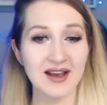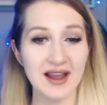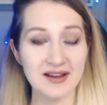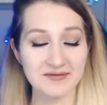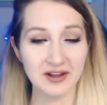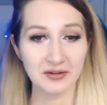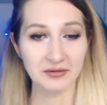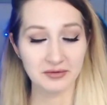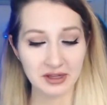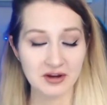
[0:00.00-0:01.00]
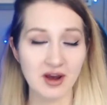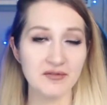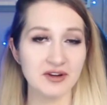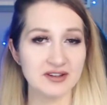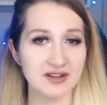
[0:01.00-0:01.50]
I felt really
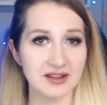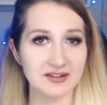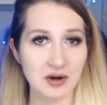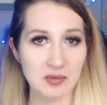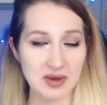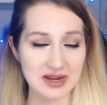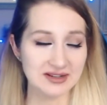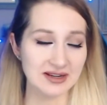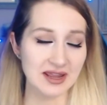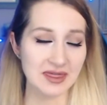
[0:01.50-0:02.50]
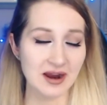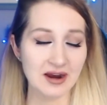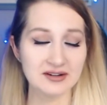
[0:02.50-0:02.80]
confident to get started painting in there.